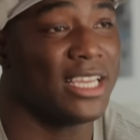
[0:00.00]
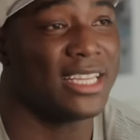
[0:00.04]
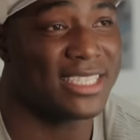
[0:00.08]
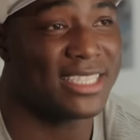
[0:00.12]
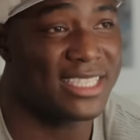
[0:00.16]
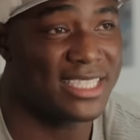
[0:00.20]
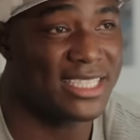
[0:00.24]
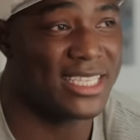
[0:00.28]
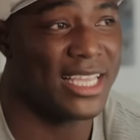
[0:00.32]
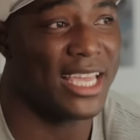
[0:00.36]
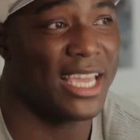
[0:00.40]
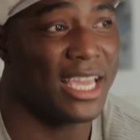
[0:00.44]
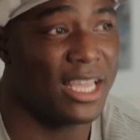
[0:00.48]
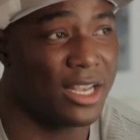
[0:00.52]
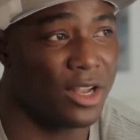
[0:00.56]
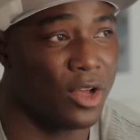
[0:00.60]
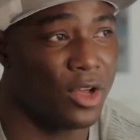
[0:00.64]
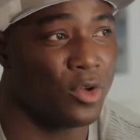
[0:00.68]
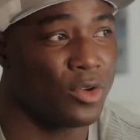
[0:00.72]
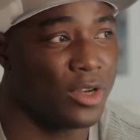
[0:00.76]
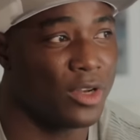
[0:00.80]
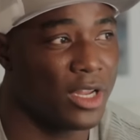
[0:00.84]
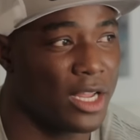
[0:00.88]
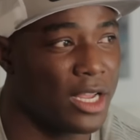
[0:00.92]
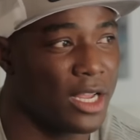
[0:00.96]
It said
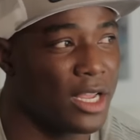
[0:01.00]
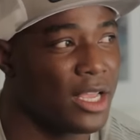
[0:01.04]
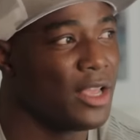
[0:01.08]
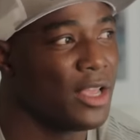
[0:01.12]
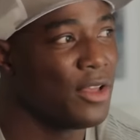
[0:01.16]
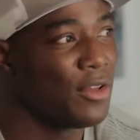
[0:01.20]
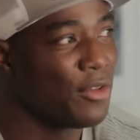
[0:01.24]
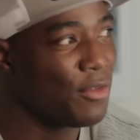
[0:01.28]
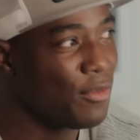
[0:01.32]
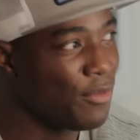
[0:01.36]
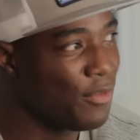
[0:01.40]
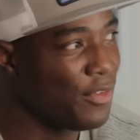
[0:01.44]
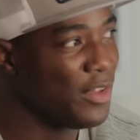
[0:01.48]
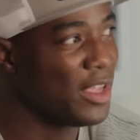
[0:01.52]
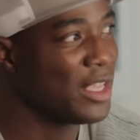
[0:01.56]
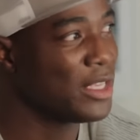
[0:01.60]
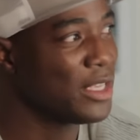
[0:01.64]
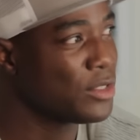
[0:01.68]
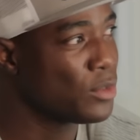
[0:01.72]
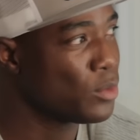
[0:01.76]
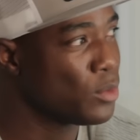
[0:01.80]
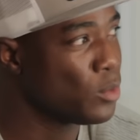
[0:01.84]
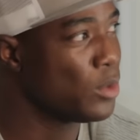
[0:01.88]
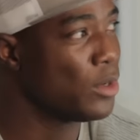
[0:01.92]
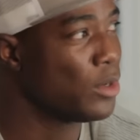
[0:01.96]
on there,
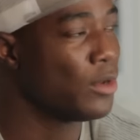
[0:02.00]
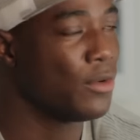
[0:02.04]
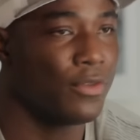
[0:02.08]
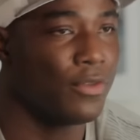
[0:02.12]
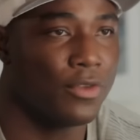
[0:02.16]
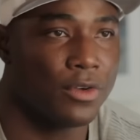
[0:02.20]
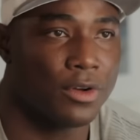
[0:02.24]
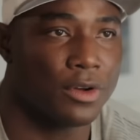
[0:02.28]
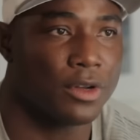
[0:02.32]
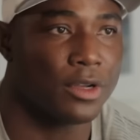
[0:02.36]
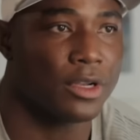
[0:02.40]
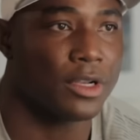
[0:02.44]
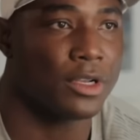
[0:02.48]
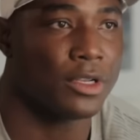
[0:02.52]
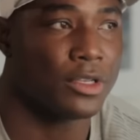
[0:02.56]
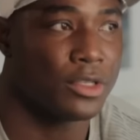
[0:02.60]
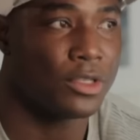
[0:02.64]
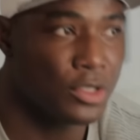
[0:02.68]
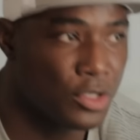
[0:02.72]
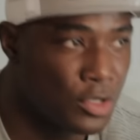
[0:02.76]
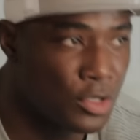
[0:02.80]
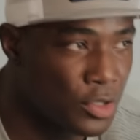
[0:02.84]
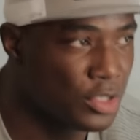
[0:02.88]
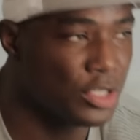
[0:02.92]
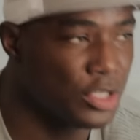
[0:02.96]
Vince Wilfork
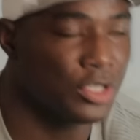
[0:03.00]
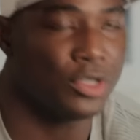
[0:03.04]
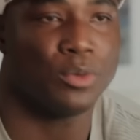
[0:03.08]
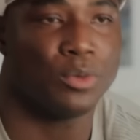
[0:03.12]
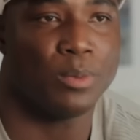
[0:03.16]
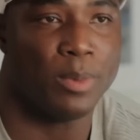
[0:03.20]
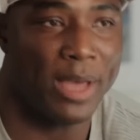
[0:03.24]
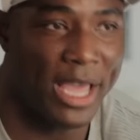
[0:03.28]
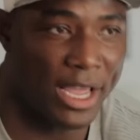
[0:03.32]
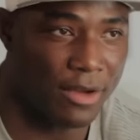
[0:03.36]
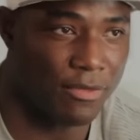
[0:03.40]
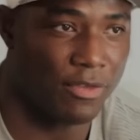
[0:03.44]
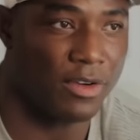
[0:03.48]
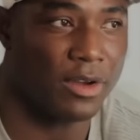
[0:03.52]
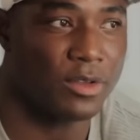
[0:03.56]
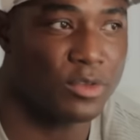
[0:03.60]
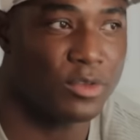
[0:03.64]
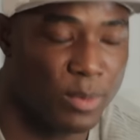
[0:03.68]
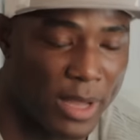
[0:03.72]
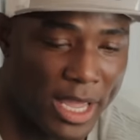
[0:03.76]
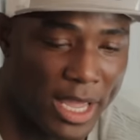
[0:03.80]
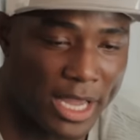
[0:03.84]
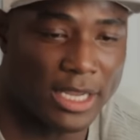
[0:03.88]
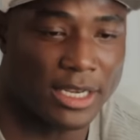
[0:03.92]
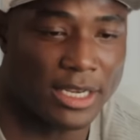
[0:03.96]
used to do backflips
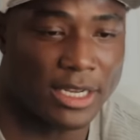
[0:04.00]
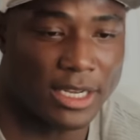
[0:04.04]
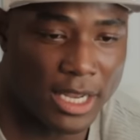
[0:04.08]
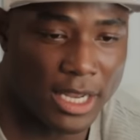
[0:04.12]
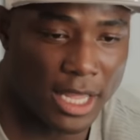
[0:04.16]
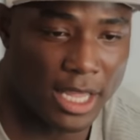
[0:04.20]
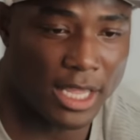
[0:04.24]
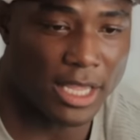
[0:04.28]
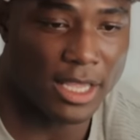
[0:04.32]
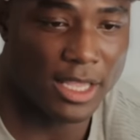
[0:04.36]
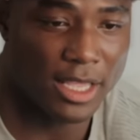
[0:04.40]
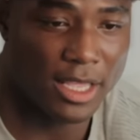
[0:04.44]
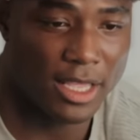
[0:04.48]
back in the day.